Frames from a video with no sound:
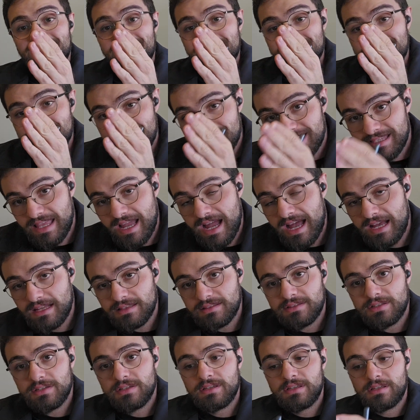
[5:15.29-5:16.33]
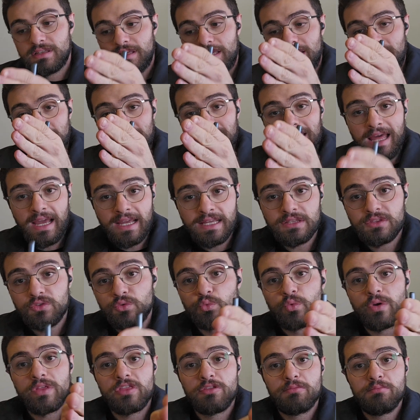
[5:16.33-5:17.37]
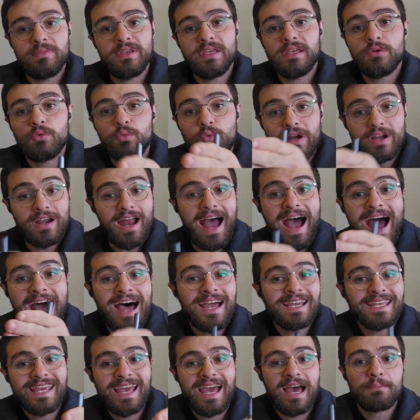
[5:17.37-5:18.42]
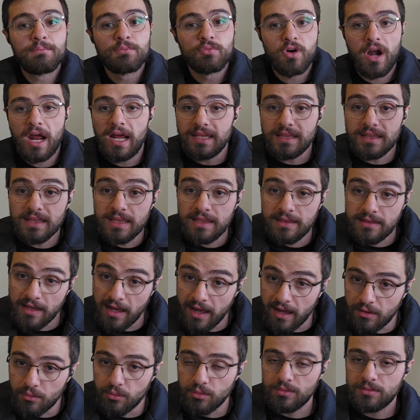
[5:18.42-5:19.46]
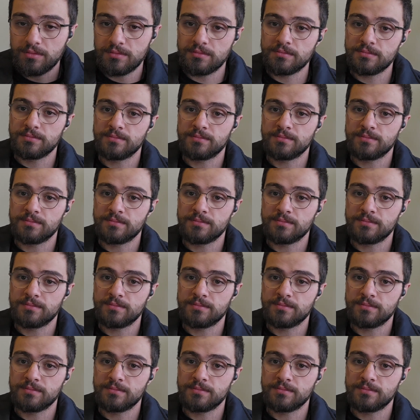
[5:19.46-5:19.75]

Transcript: is that aligned with me where I am right now?